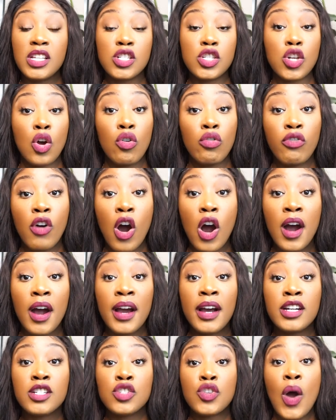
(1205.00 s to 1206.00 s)
it so
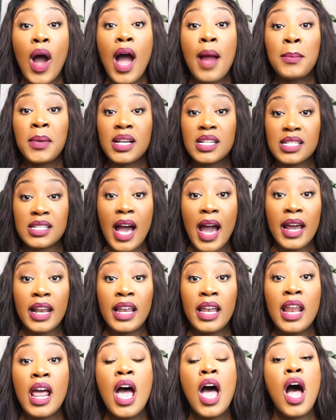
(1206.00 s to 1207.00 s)
far. So I'm
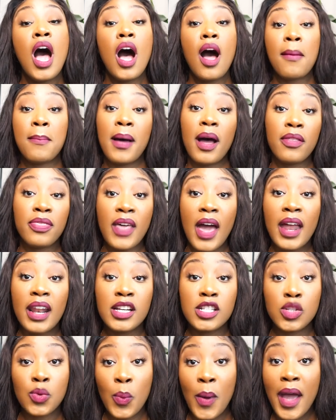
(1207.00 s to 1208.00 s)
excited about that
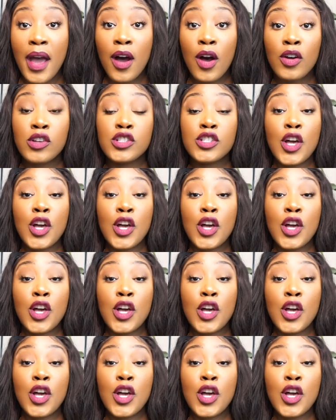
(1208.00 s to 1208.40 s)
as well.